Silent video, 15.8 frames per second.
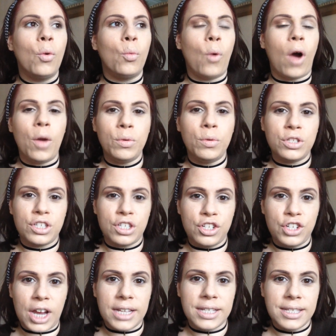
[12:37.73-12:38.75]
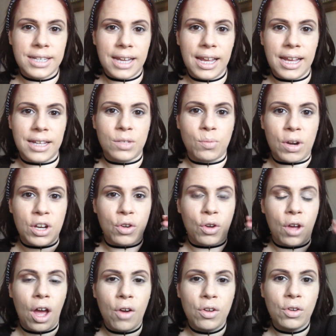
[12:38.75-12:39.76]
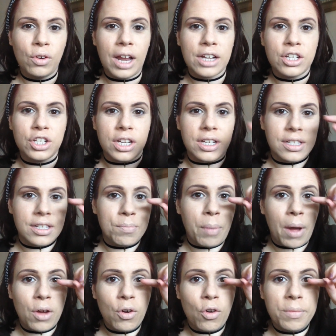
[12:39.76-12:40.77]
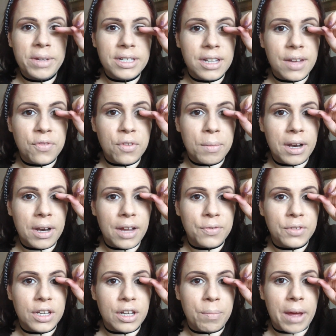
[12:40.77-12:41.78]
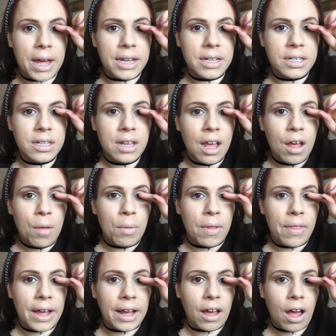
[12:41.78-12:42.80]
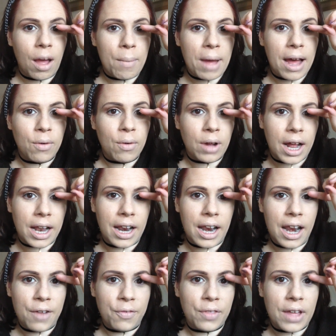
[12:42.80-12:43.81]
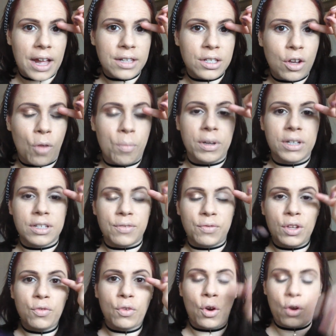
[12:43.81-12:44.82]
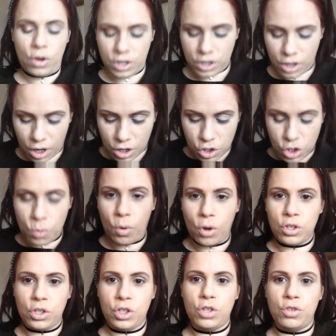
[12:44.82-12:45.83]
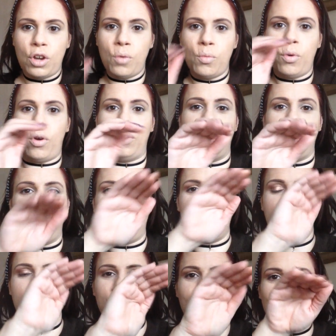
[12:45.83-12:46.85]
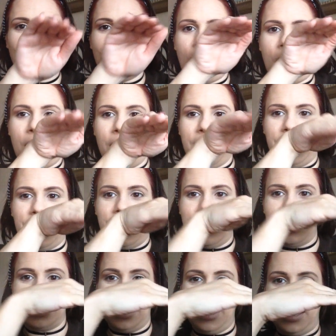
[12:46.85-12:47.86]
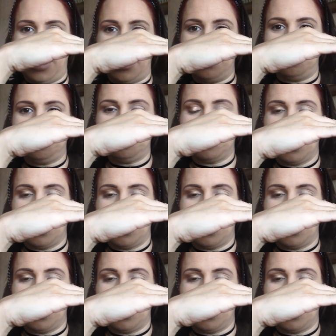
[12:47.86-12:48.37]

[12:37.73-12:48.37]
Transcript: What I would suggest is when you curl your lashes, by all means give them a lift at the base, but then come out and lift that top, because if you've got hooded eyes, you don't want, if this is your eyelid here,